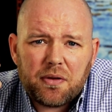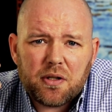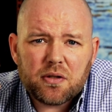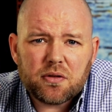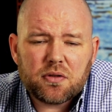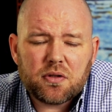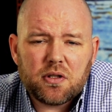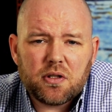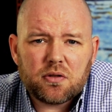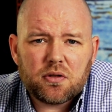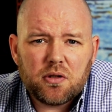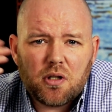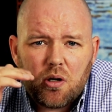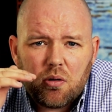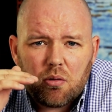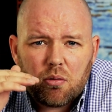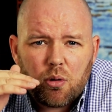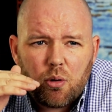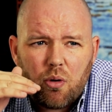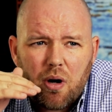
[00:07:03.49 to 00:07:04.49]
There's
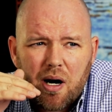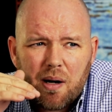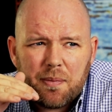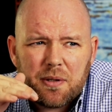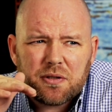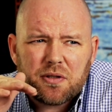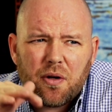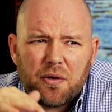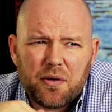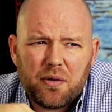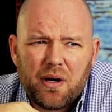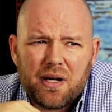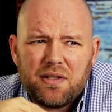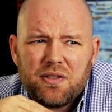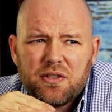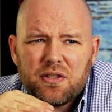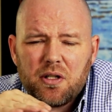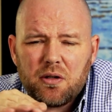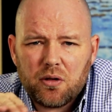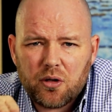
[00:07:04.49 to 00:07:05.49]
lower requirements, although I'd
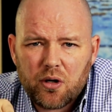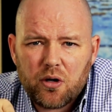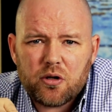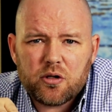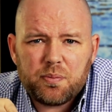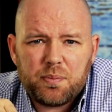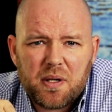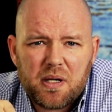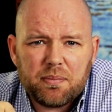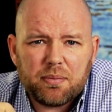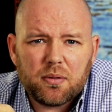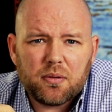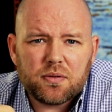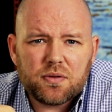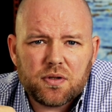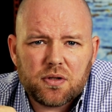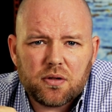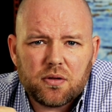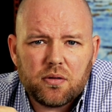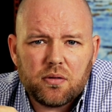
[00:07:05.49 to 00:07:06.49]
still urge people
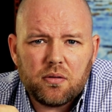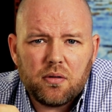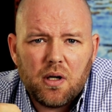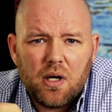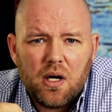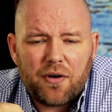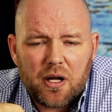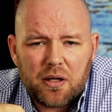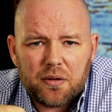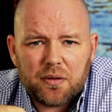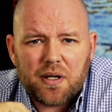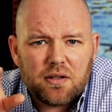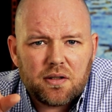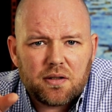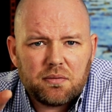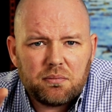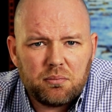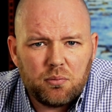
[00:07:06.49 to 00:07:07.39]
to follow the